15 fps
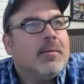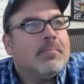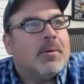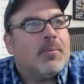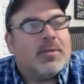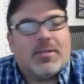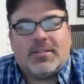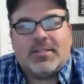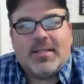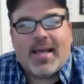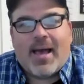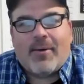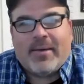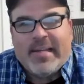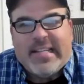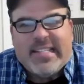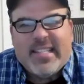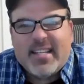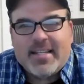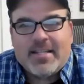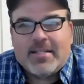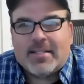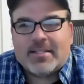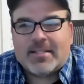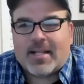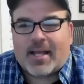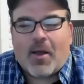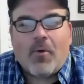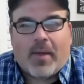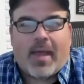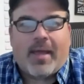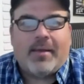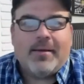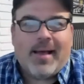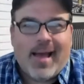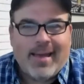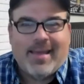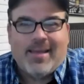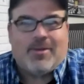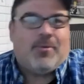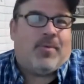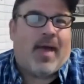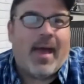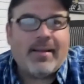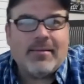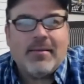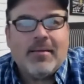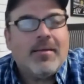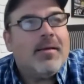when you see how easy it is, it's like, okay, I can do that.